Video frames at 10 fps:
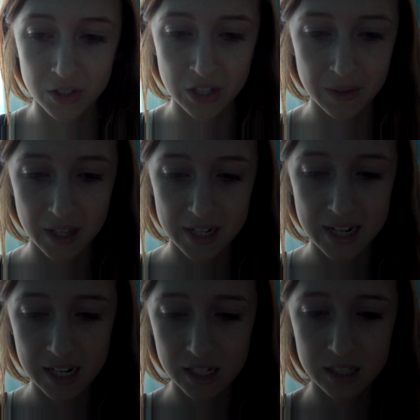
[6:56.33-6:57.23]
So then
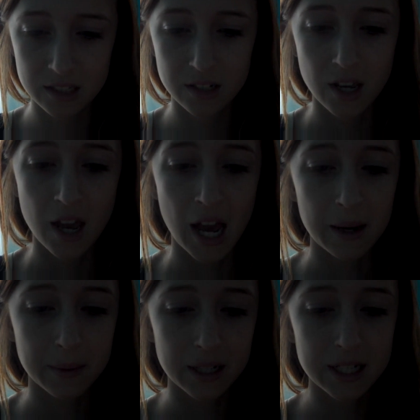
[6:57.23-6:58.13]
next,
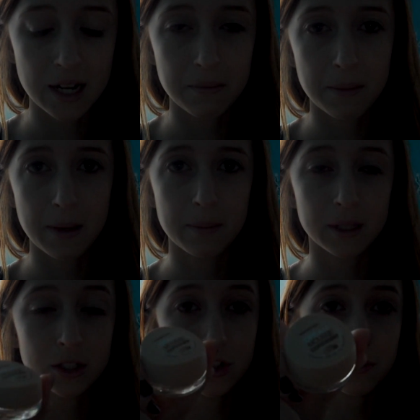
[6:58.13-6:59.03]
I'm going to take my
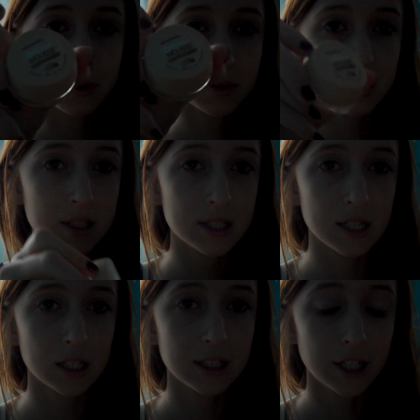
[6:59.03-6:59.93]
Maybelline Dream Mousse
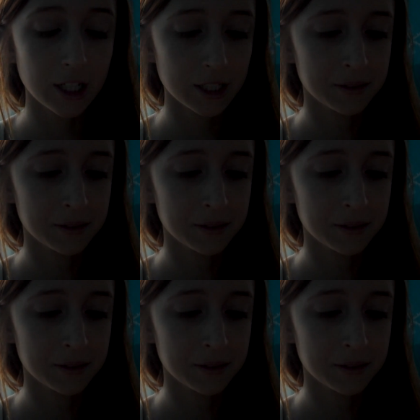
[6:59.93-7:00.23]
Concealer